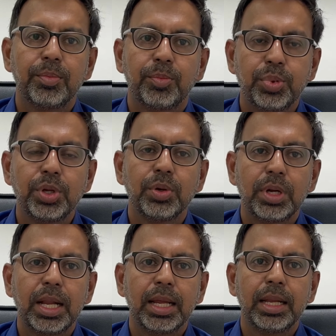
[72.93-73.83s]
put your
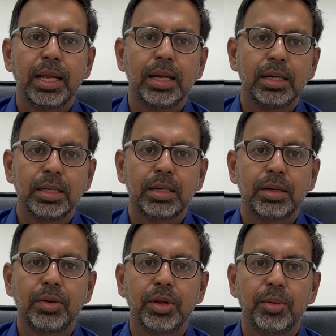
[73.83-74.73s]
leg in a gutter,
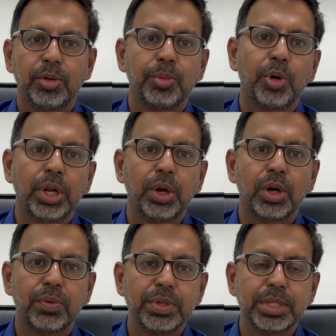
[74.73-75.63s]
your body got
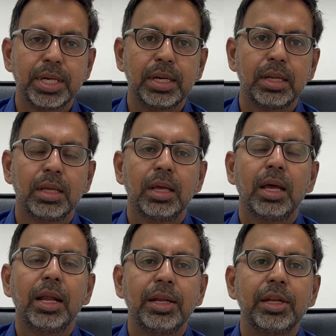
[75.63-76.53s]
twisted,
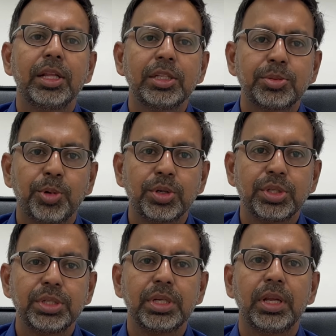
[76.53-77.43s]
and in a sports
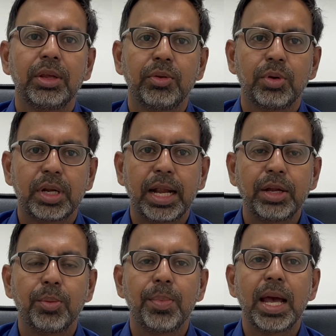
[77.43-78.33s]
injury you try to
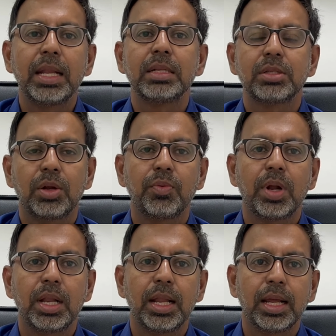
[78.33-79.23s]
balance on
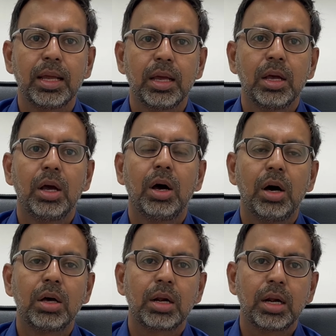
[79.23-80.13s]
one leg,
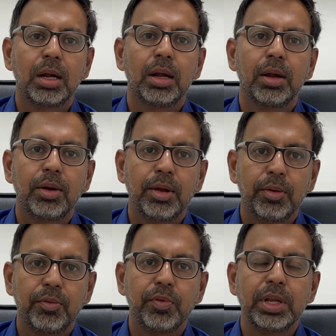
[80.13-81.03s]
or
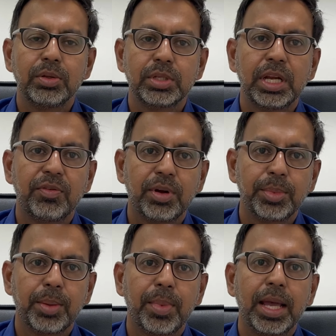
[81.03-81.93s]
when you skid from
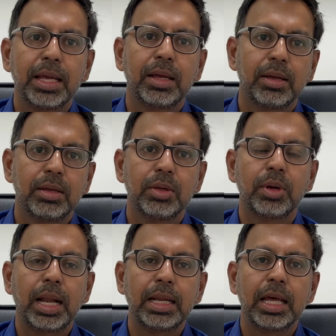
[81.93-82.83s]
the bike, your
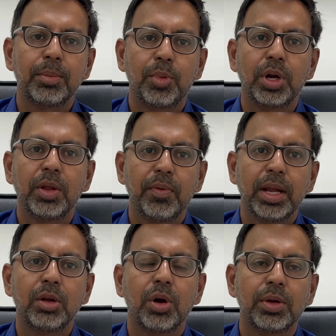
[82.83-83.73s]
entire body weight
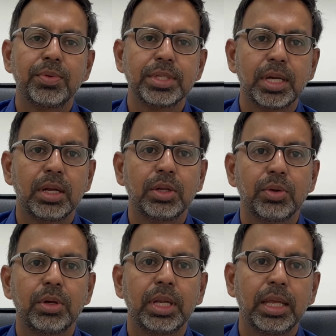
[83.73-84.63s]
got twisted on your
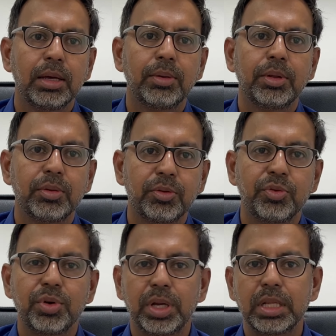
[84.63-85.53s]
knee or your
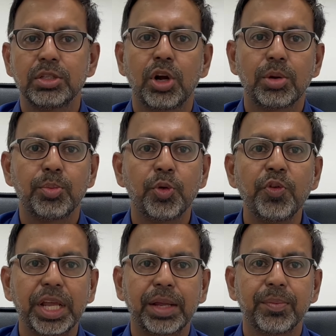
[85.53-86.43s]
foot is not
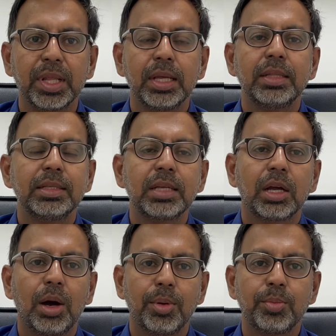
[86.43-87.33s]
moving. This is a
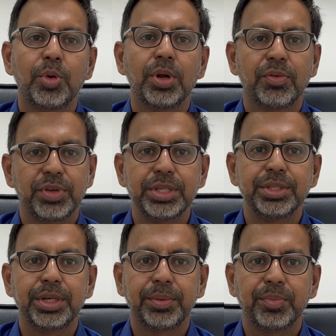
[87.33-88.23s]
common mode of
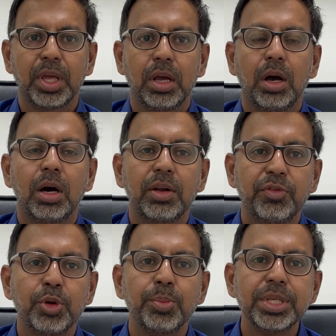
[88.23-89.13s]
injury. Or if
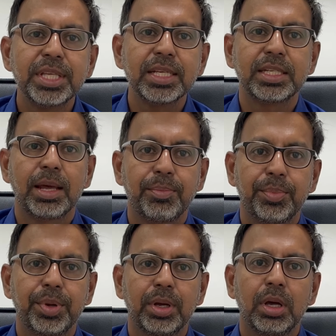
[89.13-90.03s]
you miss a step
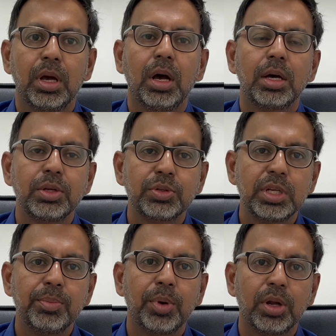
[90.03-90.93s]
or you
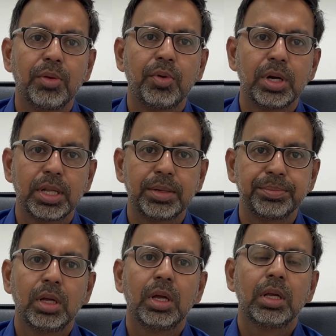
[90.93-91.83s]
slip on a water,
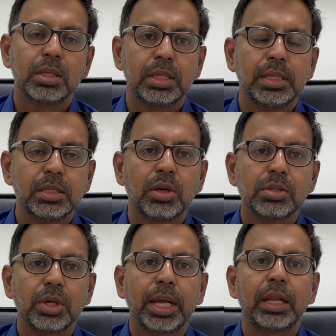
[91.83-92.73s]
this is
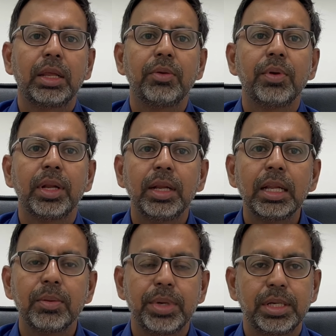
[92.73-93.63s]
also can give a
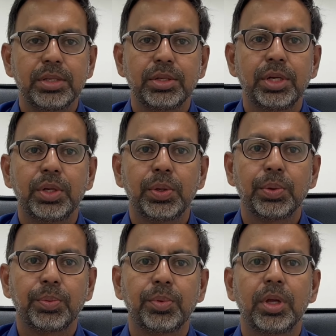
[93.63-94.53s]
ligament injury to you.
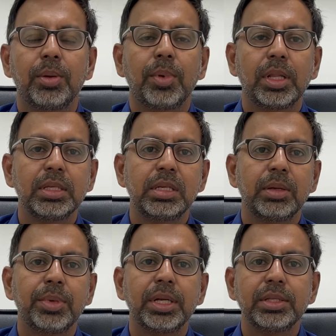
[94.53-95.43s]
But these
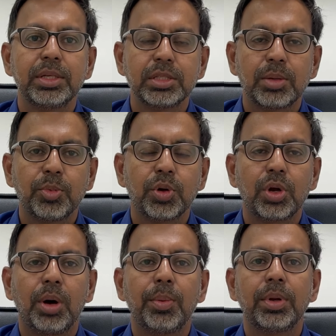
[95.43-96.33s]
ligament injuries are more
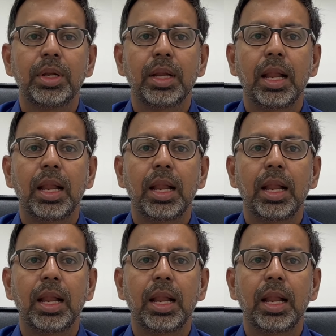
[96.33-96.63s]
commonly